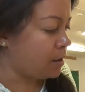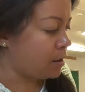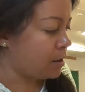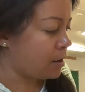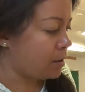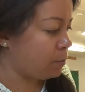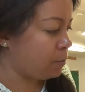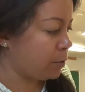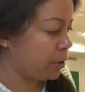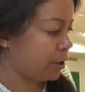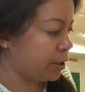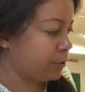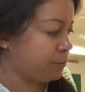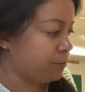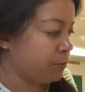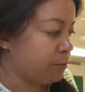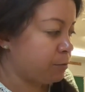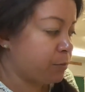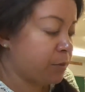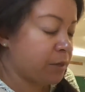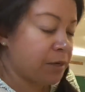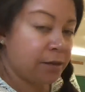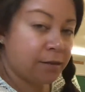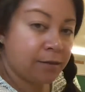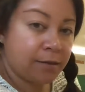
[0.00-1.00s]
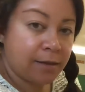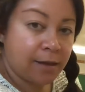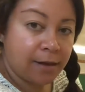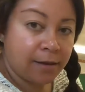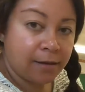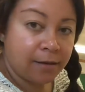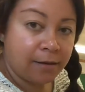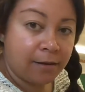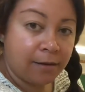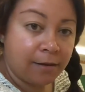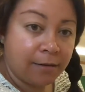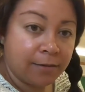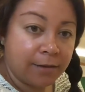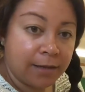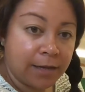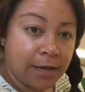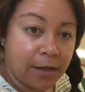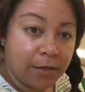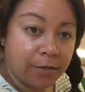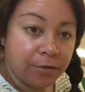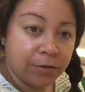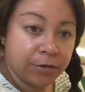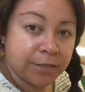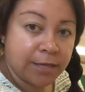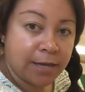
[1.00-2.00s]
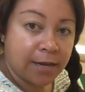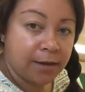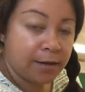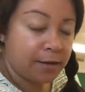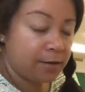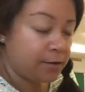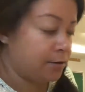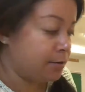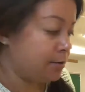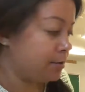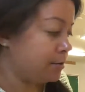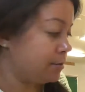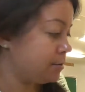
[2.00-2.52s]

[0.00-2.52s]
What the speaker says: And we're gonna repeat that on the other side